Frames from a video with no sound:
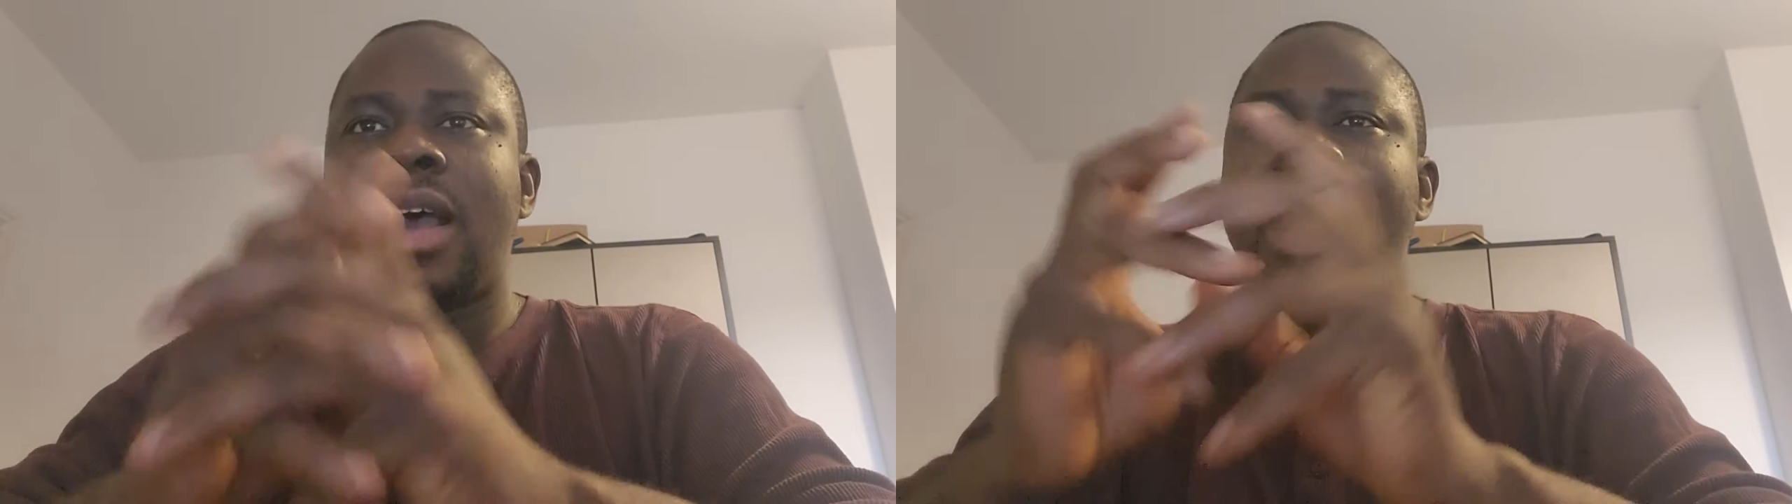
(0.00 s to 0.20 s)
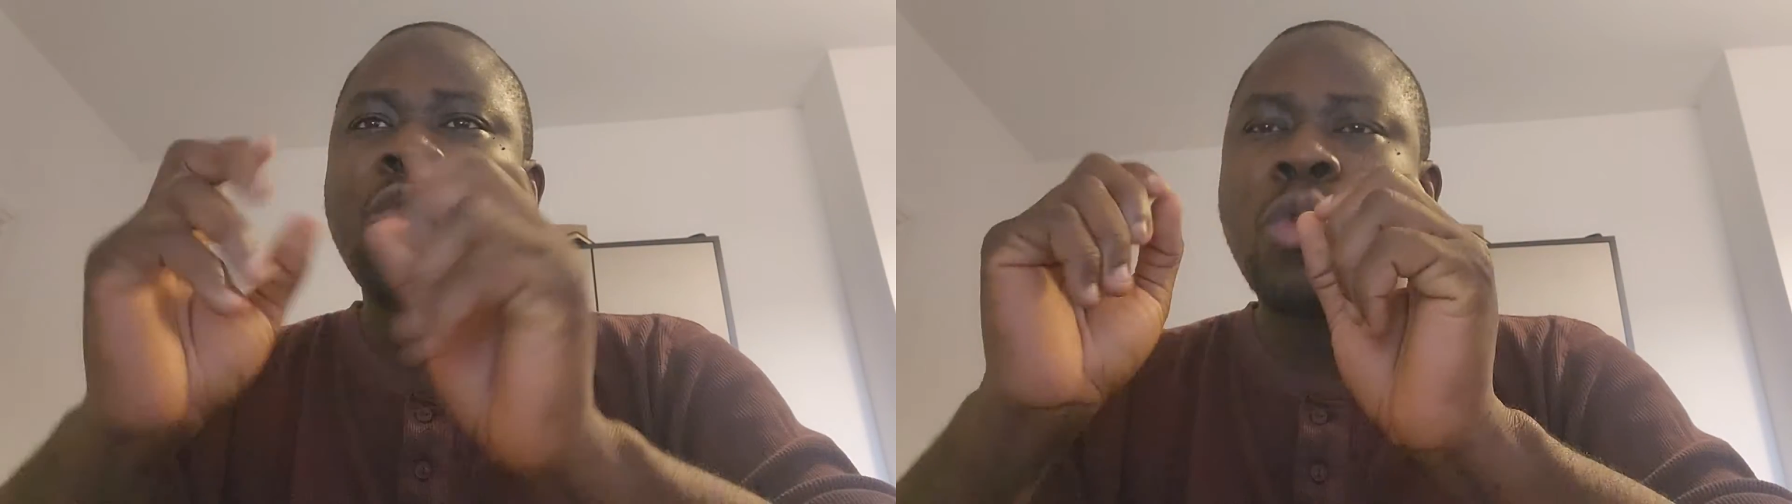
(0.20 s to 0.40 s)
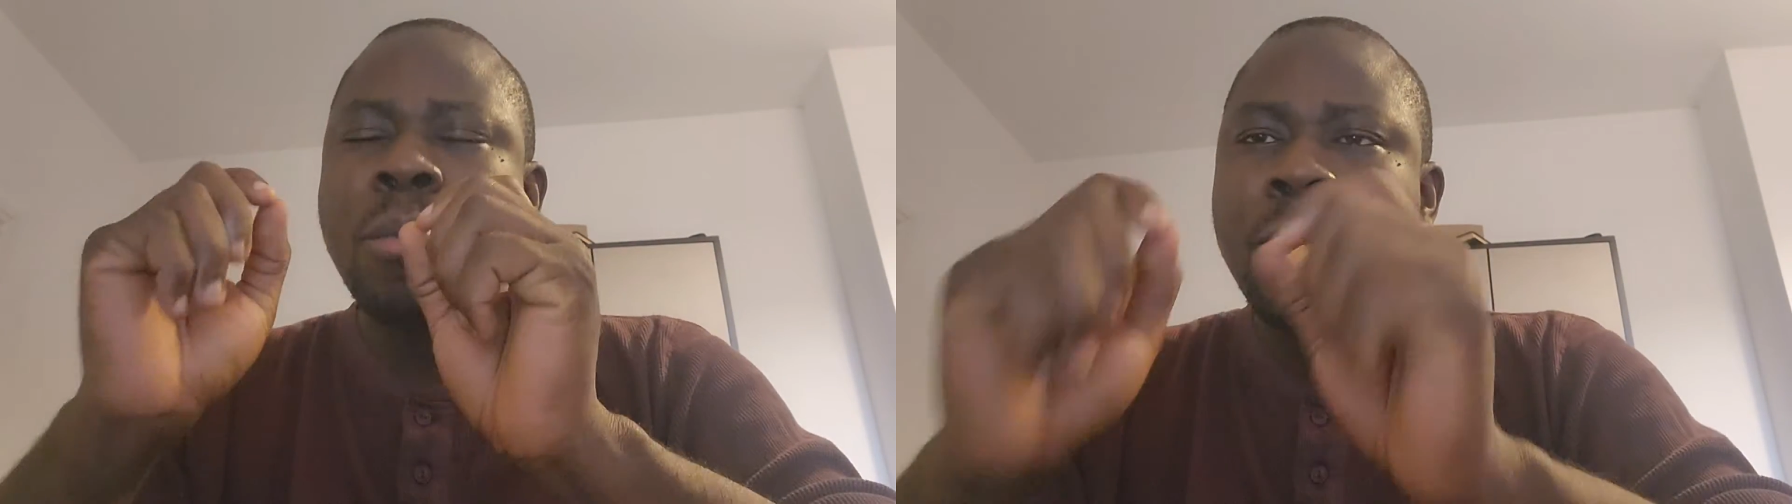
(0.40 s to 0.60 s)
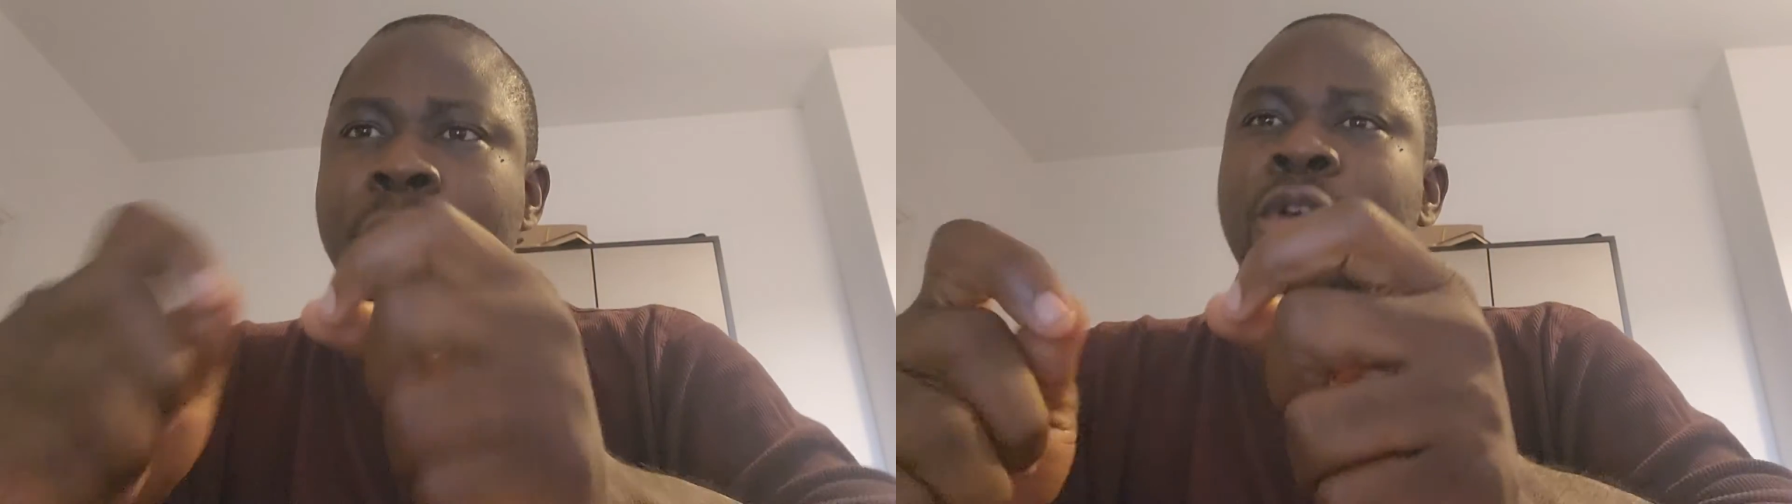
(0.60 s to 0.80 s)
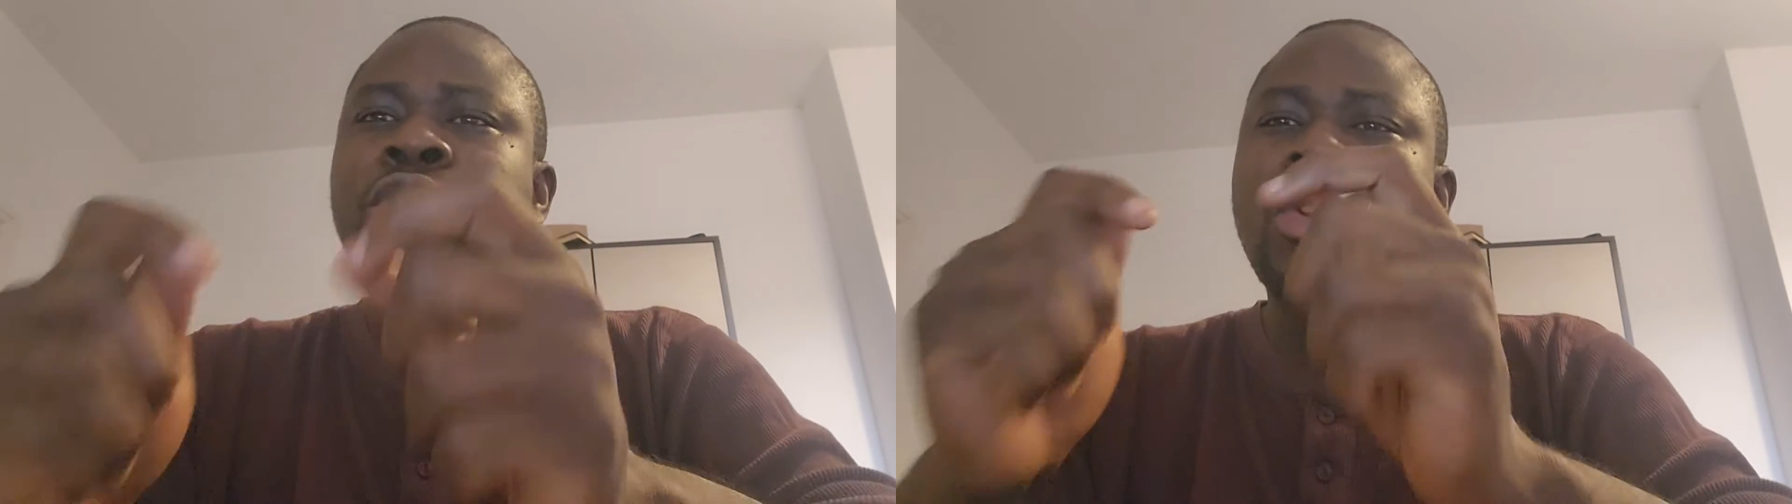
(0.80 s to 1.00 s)
and we
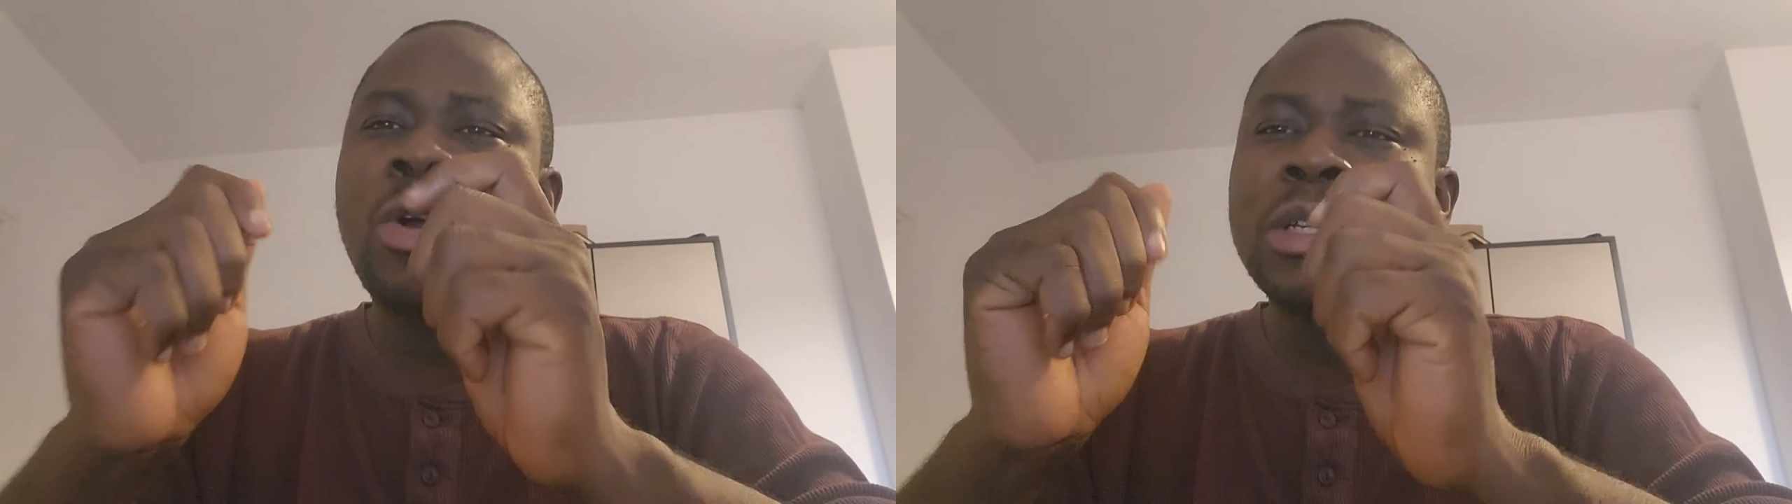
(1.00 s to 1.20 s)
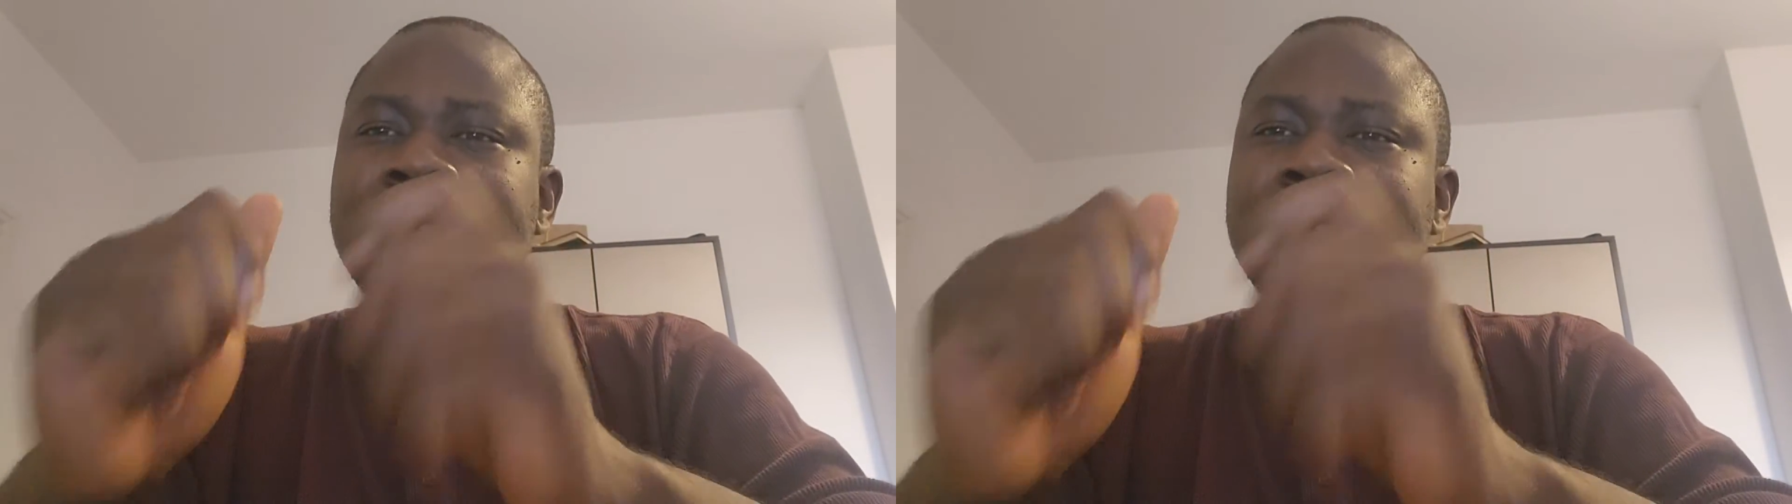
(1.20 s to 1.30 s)
must all